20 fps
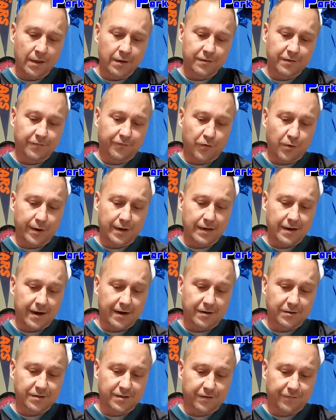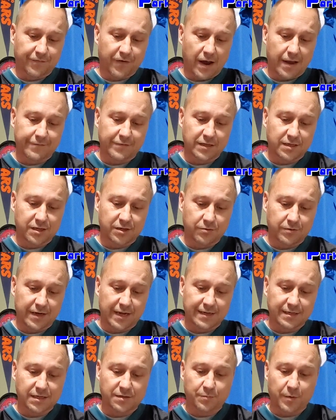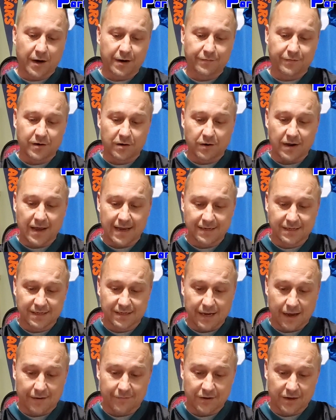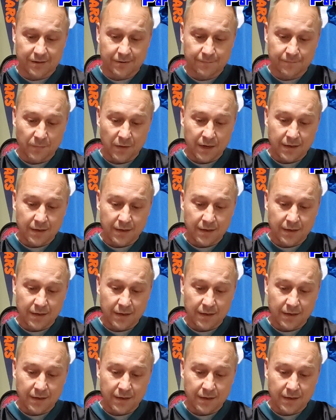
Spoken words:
The 49ers are 5-2 against spread in their last 7.